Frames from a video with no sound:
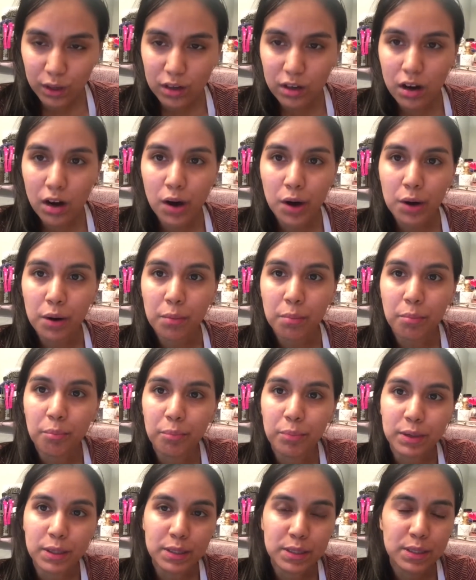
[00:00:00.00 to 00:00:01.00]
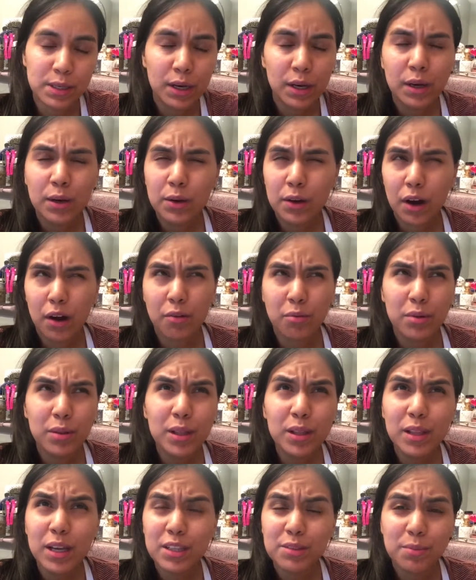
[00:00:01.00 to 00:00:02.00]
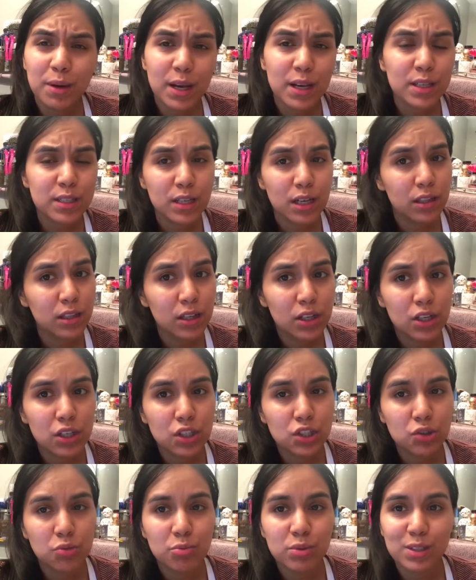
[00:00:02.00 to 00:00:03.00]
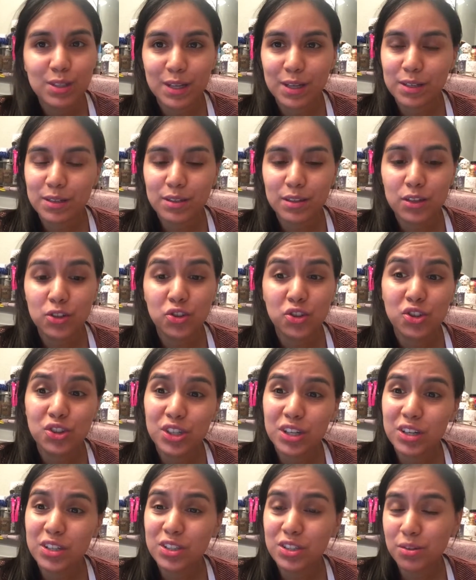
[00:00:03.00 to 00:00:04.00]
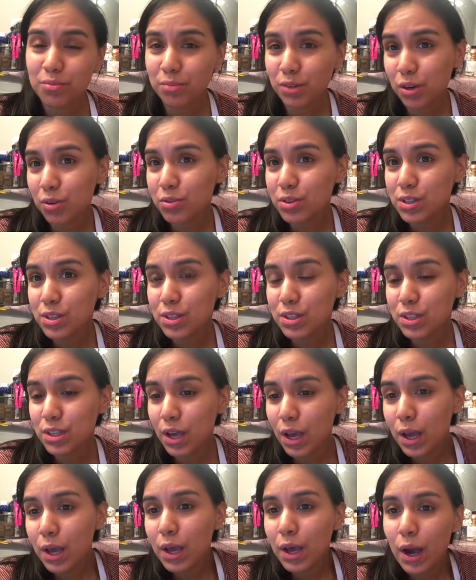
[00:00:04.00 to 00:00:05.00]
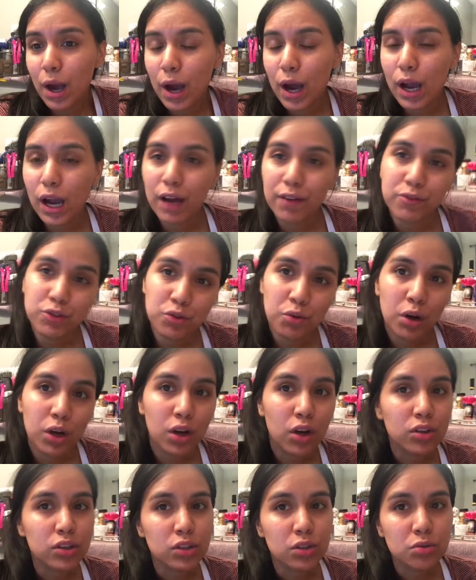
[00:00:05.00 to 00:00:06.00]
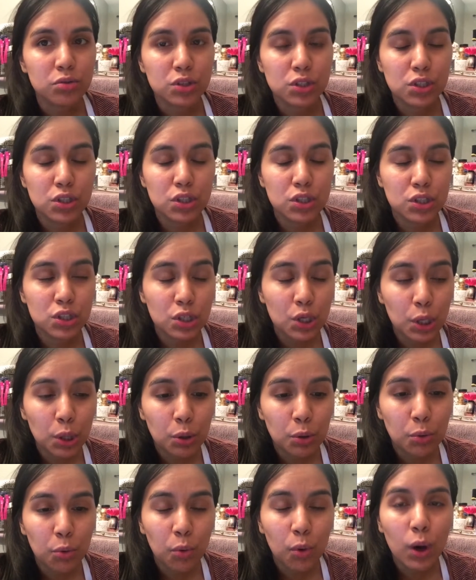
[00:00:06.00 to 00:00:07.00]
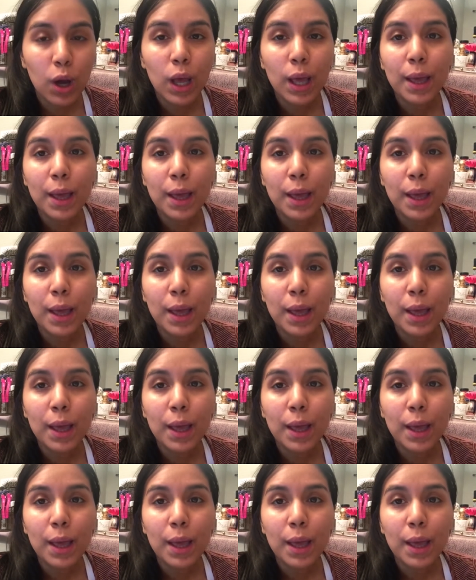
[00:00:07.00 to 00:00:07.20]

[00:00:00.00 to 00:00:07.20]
Um, but I really liked my SI leader. She was nicely. She shared some notes. I have to work on those too.